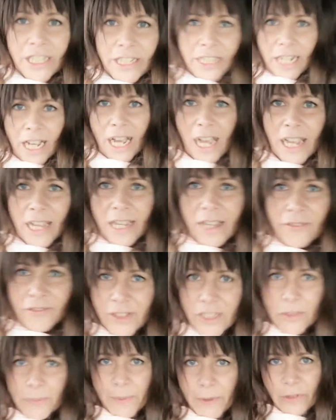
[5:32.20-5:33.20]
I have
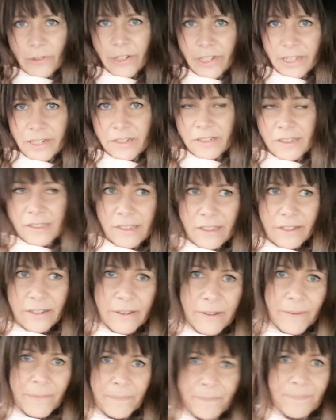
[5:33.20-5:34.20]
experienced the,